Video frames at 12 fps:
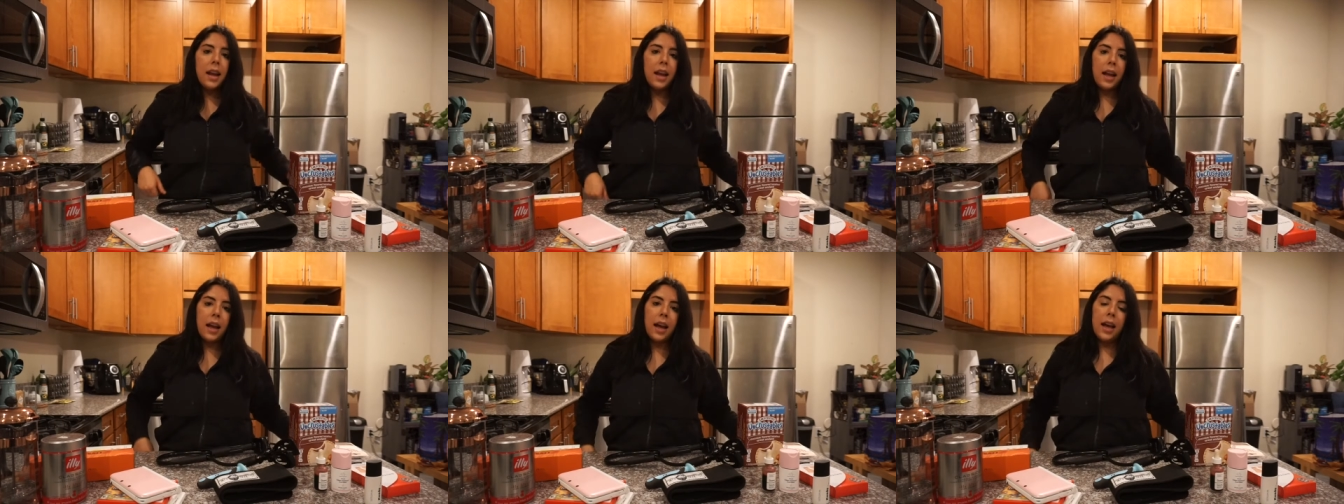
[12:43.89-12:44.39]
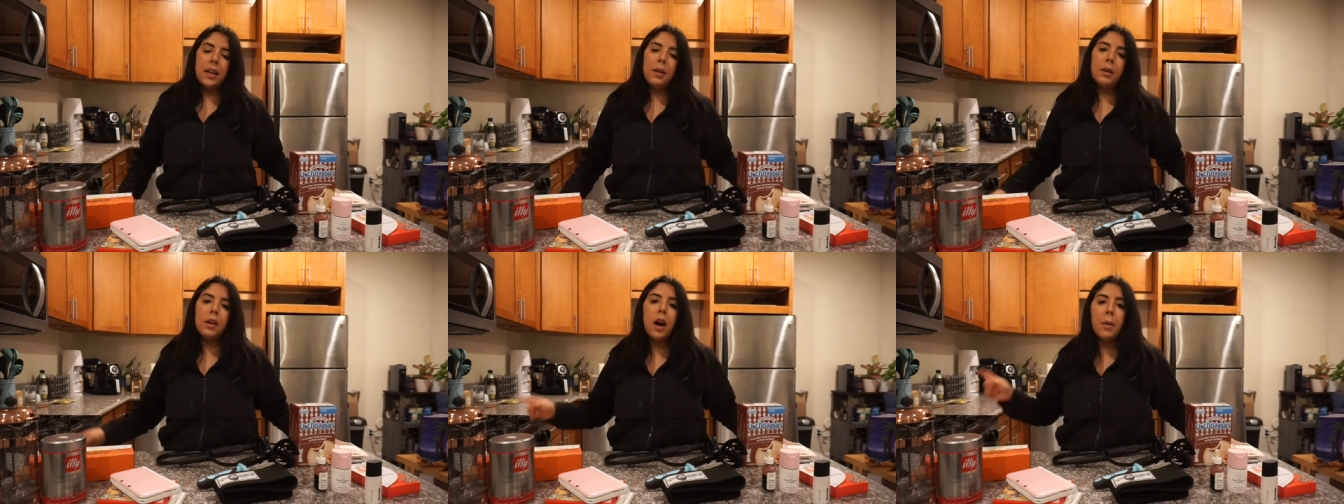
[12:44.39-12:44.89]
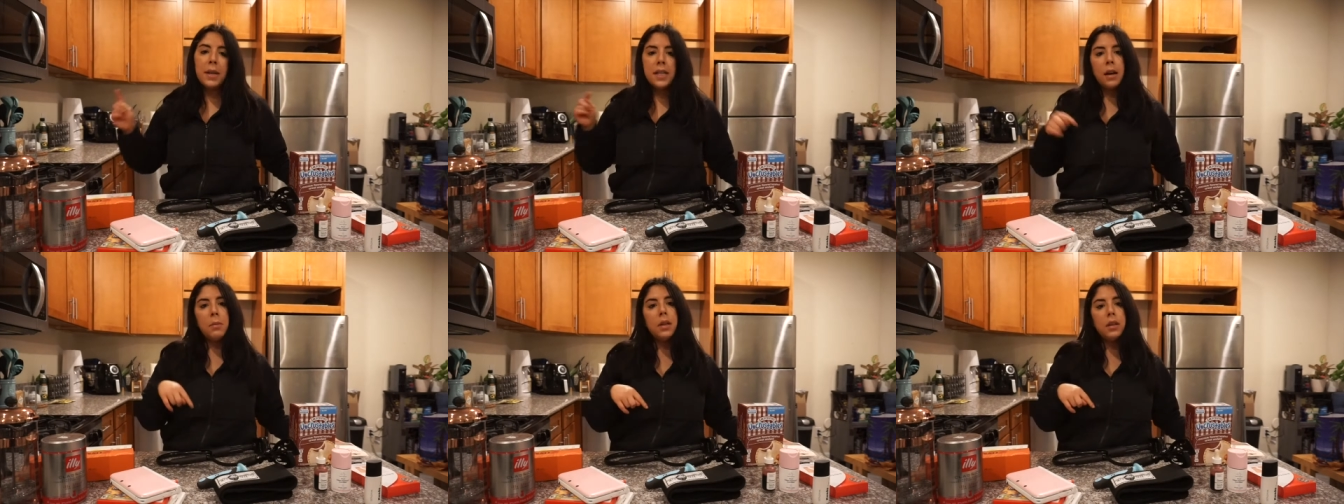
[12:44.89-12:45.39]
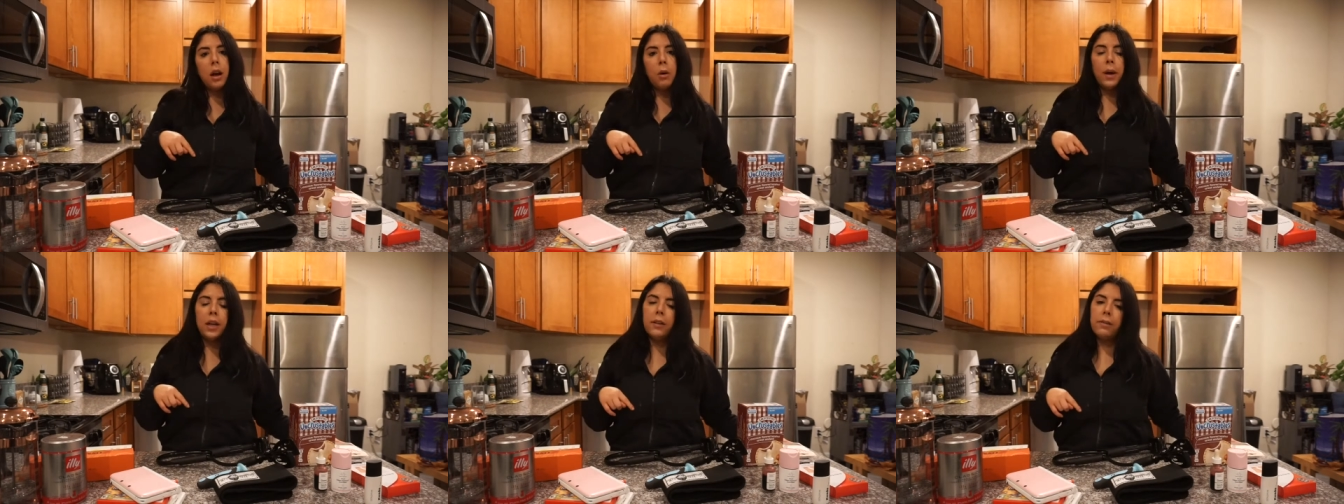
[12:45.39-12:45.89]
and comment down
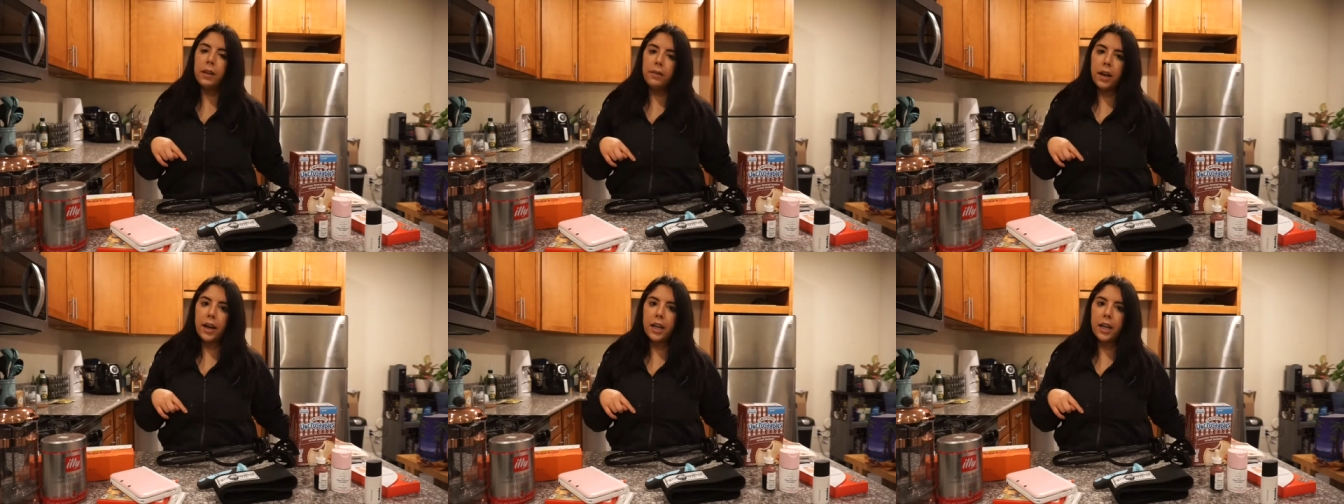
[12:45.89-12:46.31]
below what your favorite